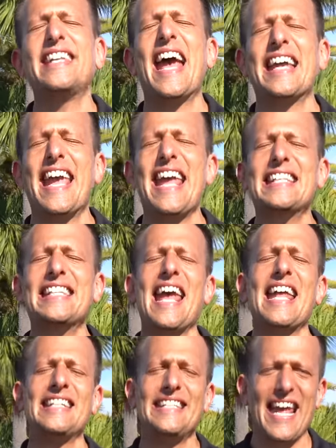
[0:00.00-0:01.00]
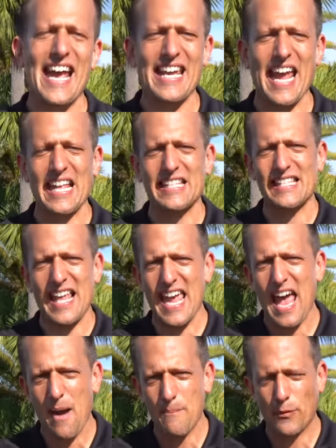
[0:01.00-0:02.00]
decades and decades they
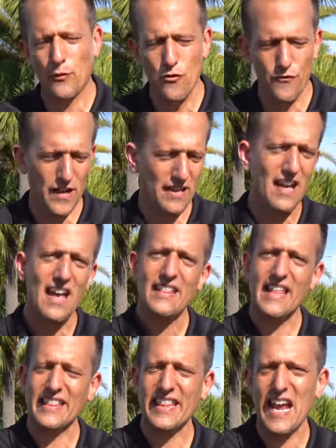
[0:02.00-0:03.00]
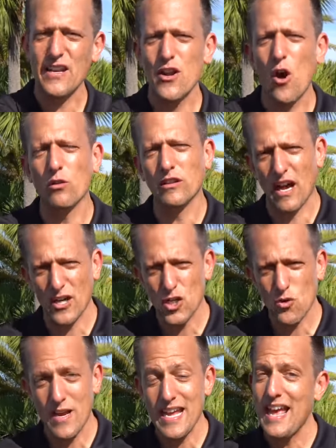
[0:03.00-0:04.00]
have proven that they know
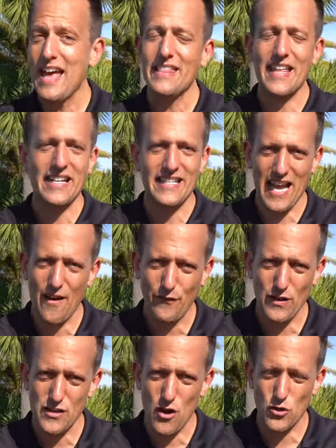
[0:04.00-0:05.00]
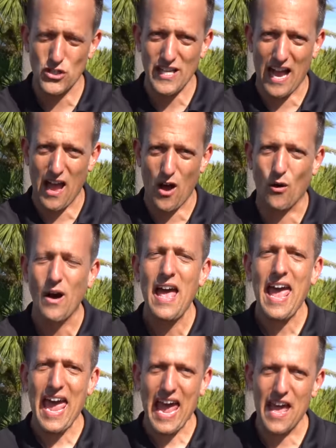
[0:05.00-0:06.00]
luxury, they definitely know style,
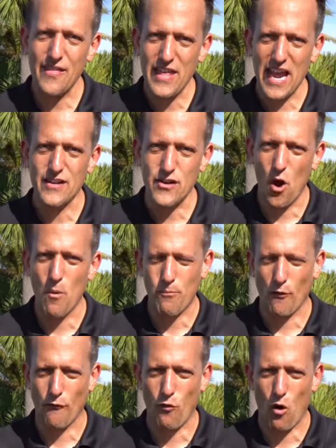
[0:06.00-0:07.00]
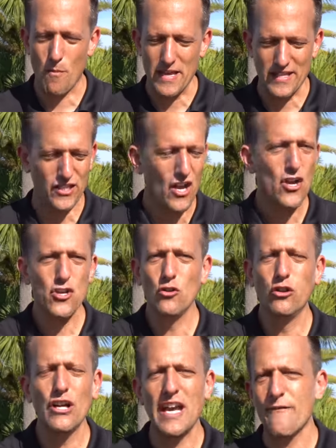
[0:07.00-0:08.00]
and they know performance. You
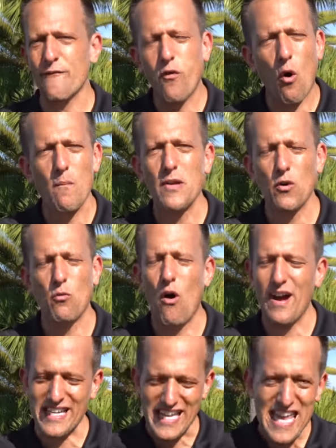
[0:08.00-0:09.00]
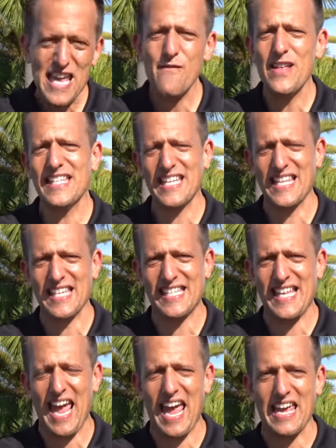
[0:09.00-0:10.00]
look at Formula One, even to this
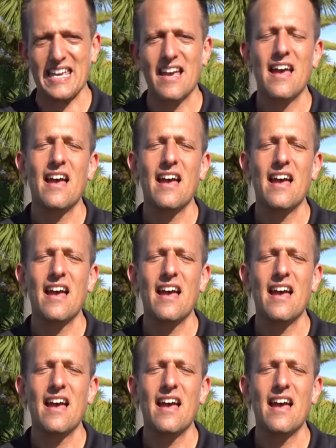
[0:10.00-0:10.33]
day,